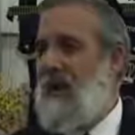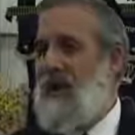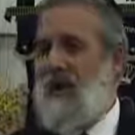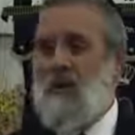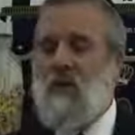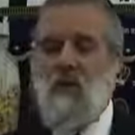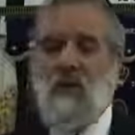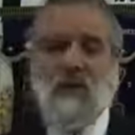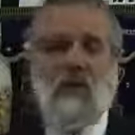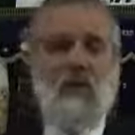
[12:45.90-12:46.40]

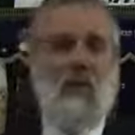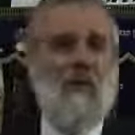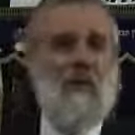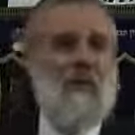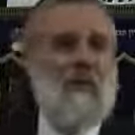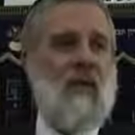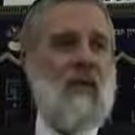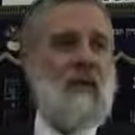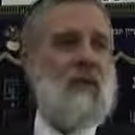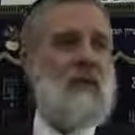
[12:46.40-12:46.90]
And to be
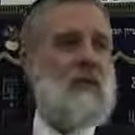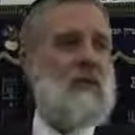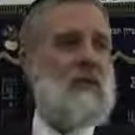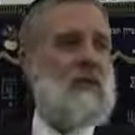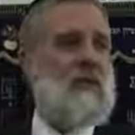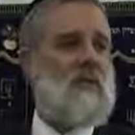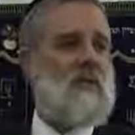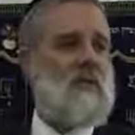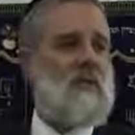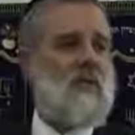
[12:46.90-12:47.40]

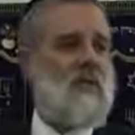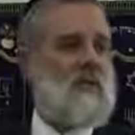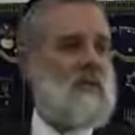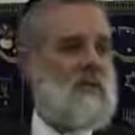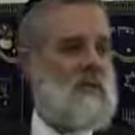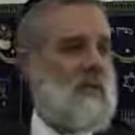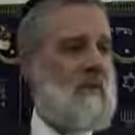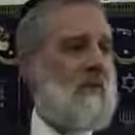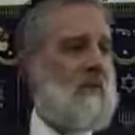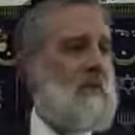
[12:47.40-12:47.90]
audacious can
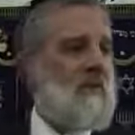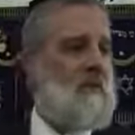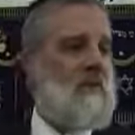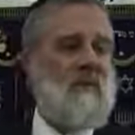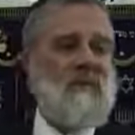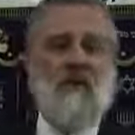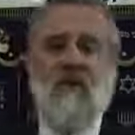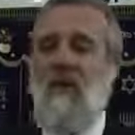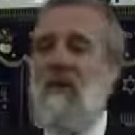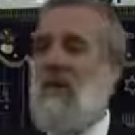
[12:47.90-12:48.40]
sometimes
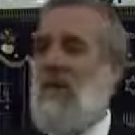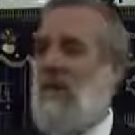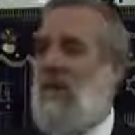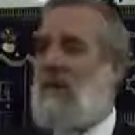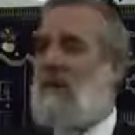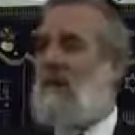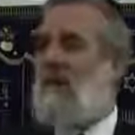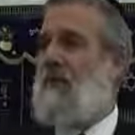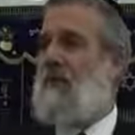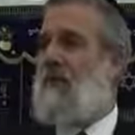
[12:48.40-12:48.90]
be very
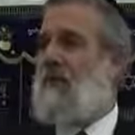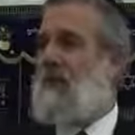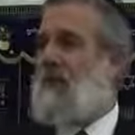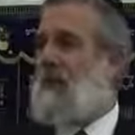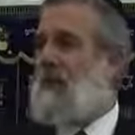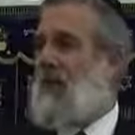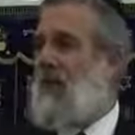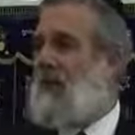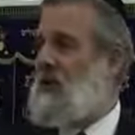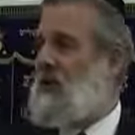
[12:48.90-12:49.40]
helpful. It
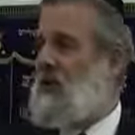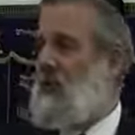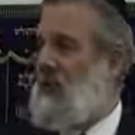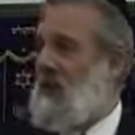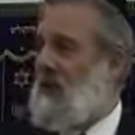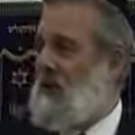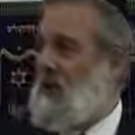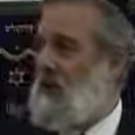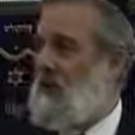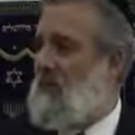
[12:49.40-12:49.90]
is actually
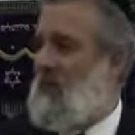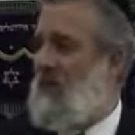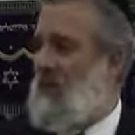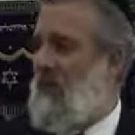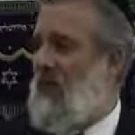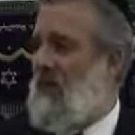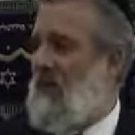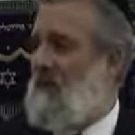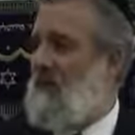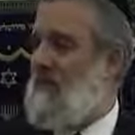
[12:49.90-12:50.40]
a good
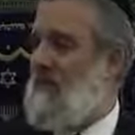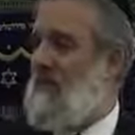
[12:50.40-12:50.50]
midah.